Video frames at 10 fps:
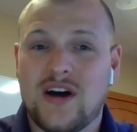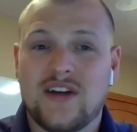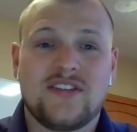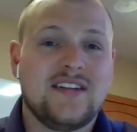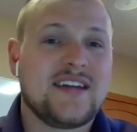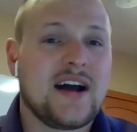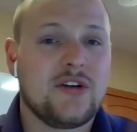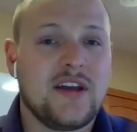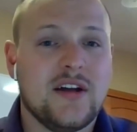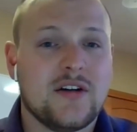throughout the
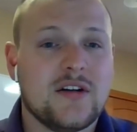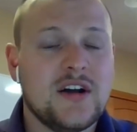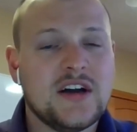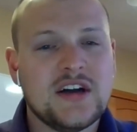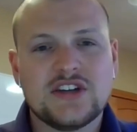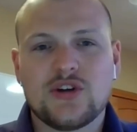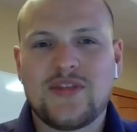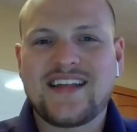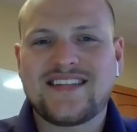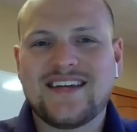entire year. So
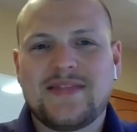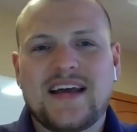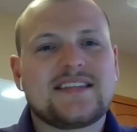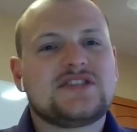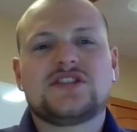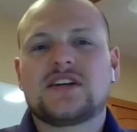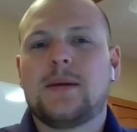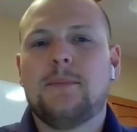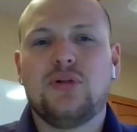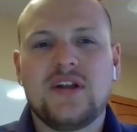that's a that's a, just a
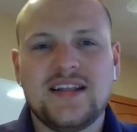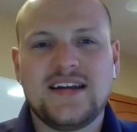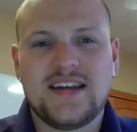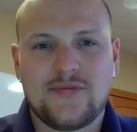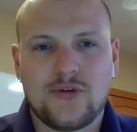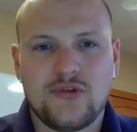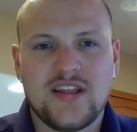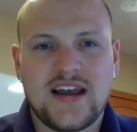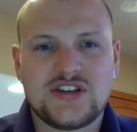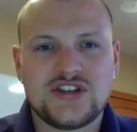completely different
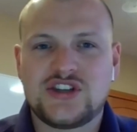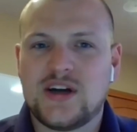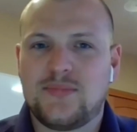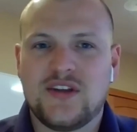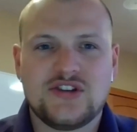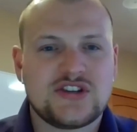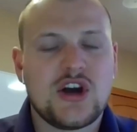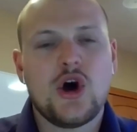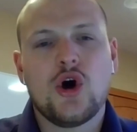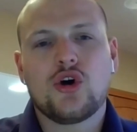relationship than
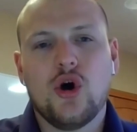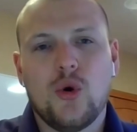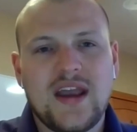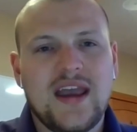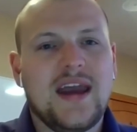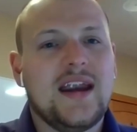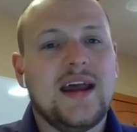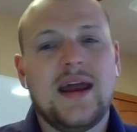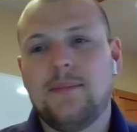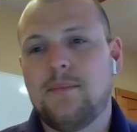just going in
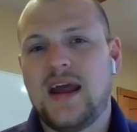and,